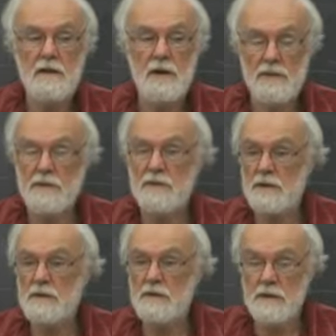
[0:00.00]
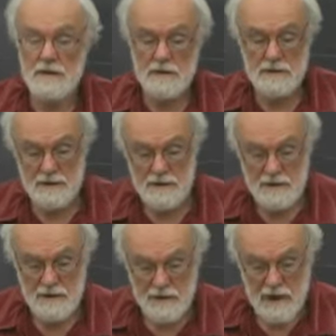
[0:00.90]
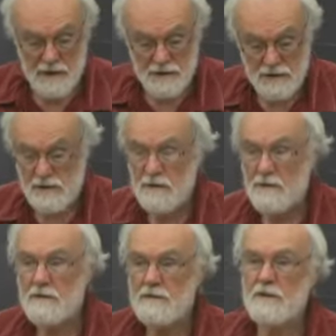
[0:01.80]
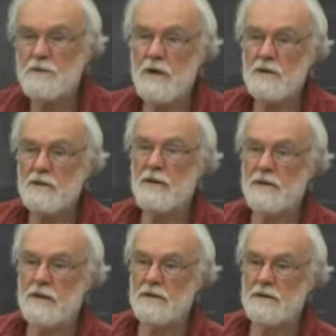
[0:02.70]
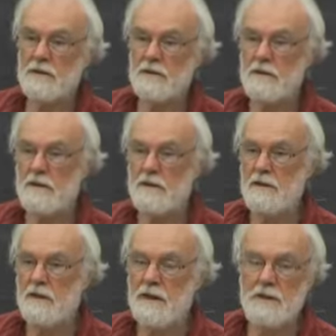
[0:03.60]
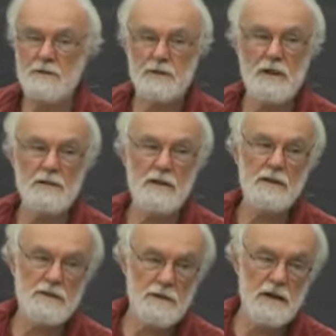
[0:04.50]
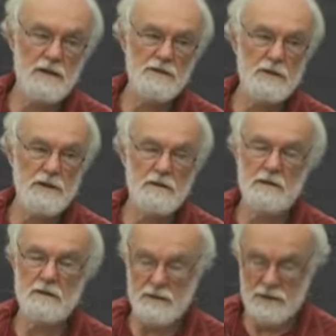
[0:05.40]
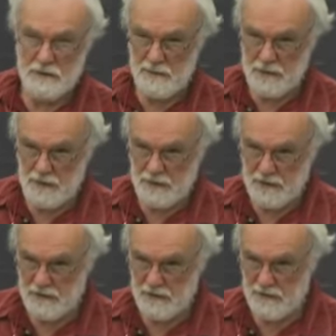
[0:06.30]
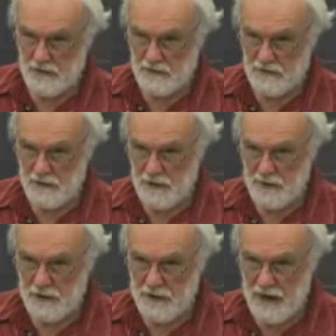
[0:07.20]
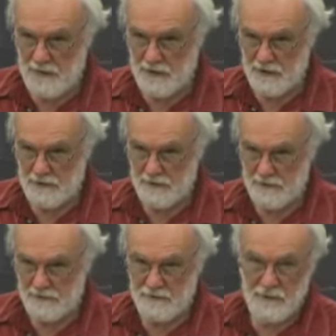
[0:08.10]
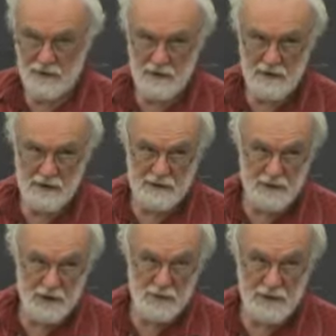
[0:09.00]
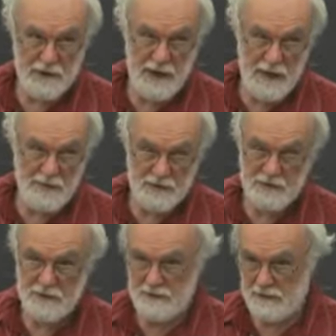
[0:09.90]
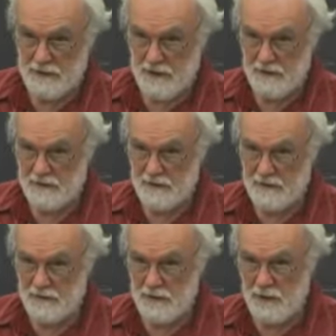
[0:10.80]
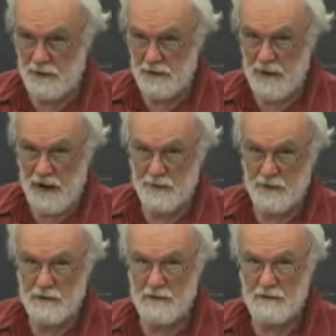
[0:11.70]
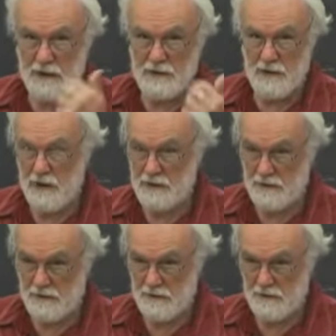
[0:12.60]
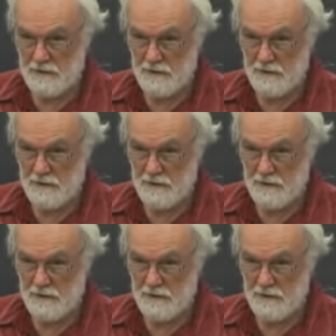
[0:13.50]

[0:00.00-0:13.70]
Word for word: But for 20 years, actually, this was tolerated. And it was tolerated largely under condition of monopoly control and monopoly capital. That is, monopoly capital can do this kind of thing because monopoly capital can raise prices.